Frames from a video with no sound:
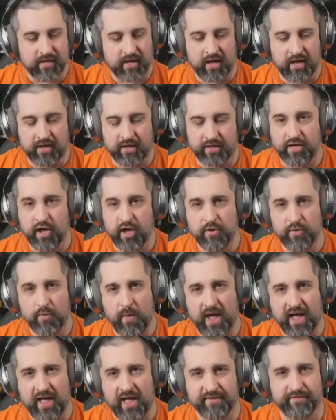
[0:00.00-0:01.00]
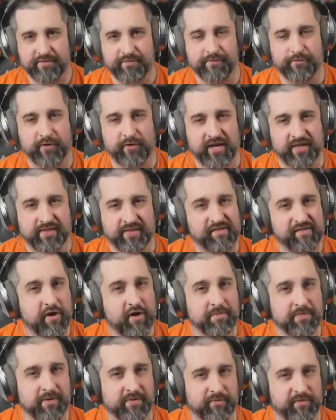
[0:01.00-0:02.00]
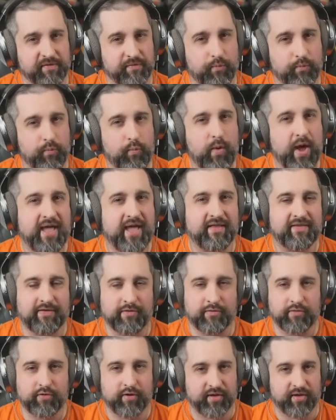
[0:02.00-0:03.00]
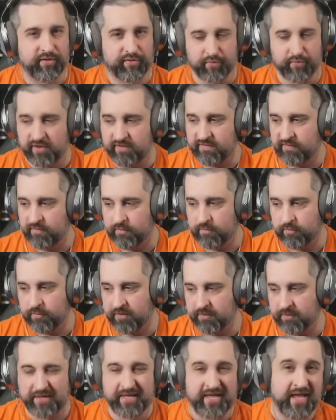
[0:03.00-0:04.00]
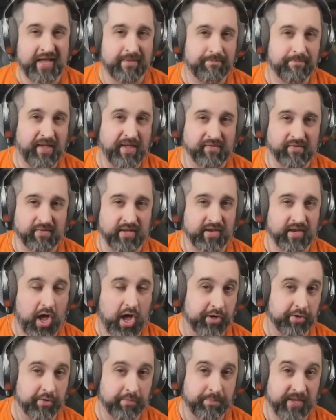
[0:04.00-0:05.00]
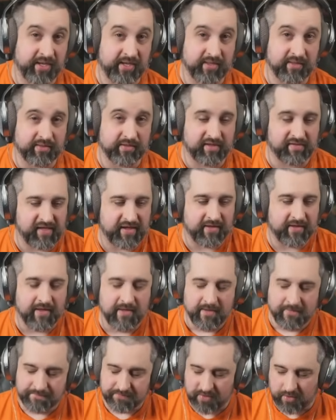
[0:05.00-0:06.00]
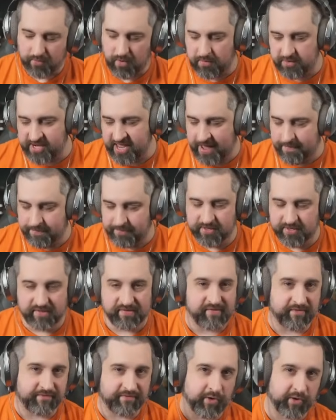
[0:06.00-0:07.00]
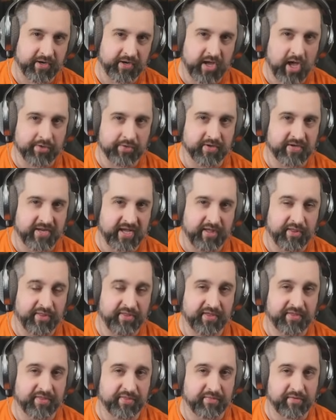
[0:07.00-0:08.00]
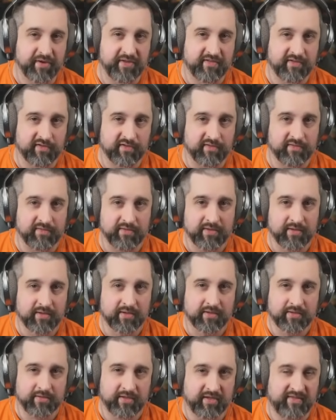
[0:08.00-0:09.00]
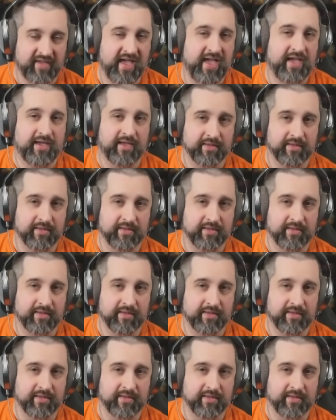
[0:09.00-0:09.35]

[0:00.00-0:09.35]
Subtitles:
Young, Wild, and Free. This augment was way too good at 3-2. It became basically an auto pick. Because like what would happen is if you're at 100 health on 3-2, you take it.